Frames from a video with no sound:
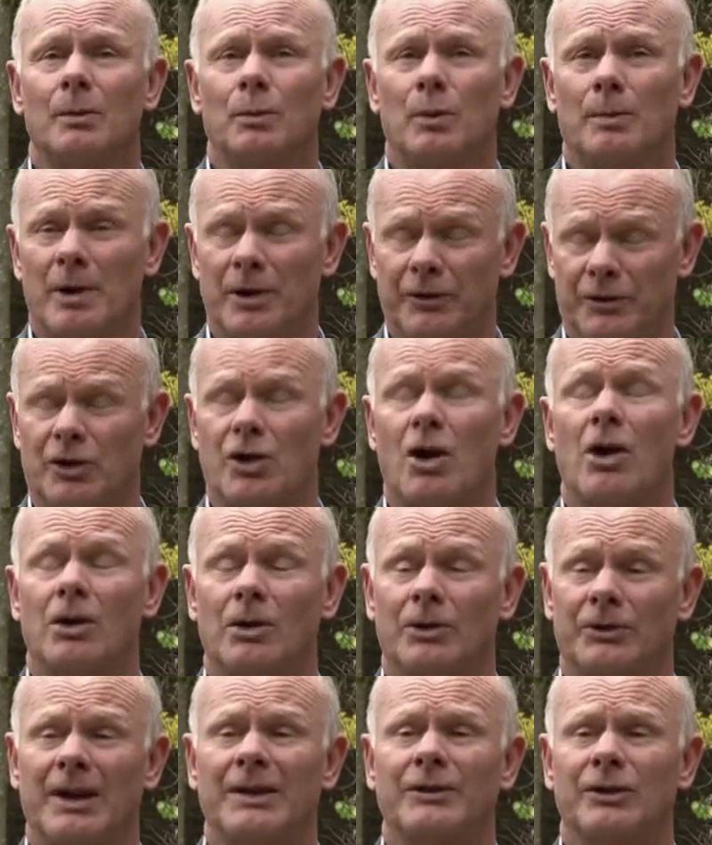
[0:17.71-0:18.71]
well, both the
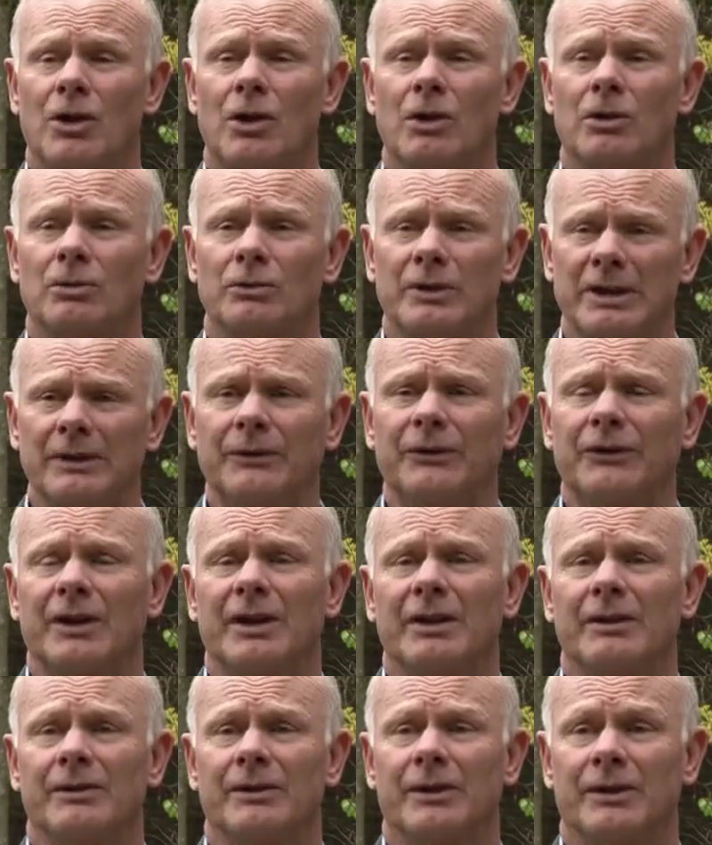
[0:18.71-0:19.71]
corals and the coral reefs
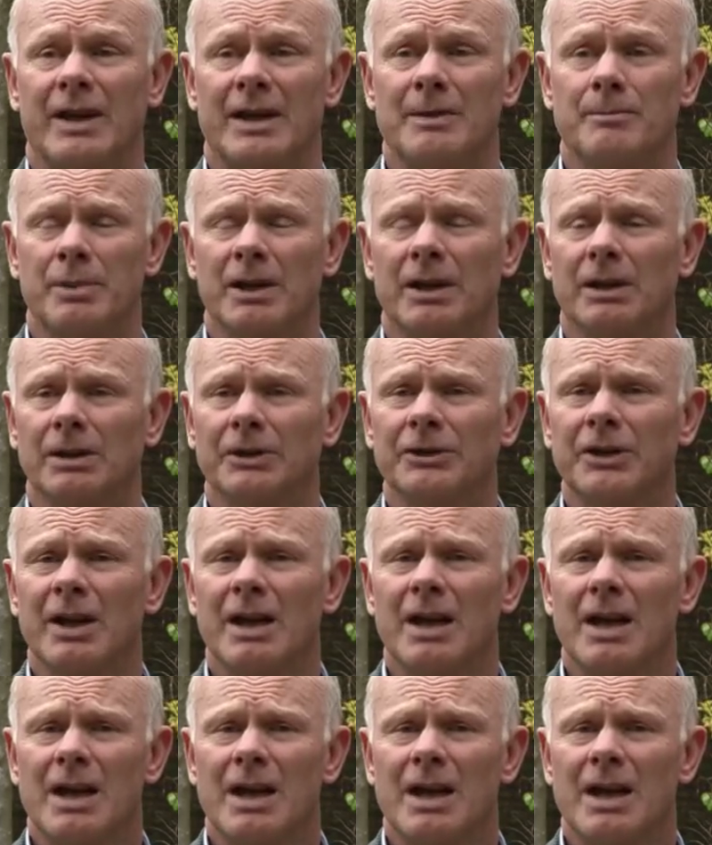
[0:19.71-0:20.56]
they, that they build,